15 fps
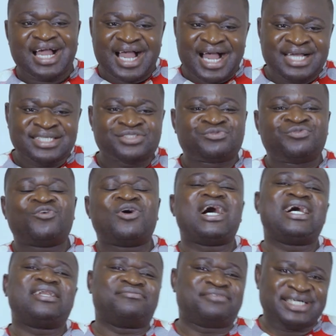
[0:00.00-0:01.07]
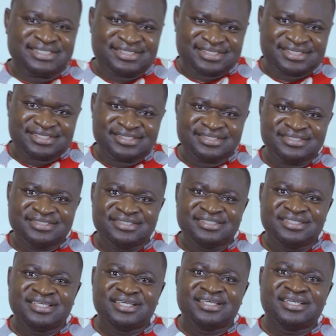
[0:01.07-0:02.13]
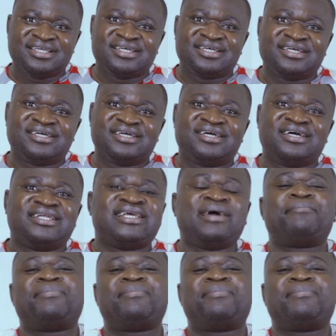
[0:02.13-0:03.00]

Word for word: Ask for advice. There are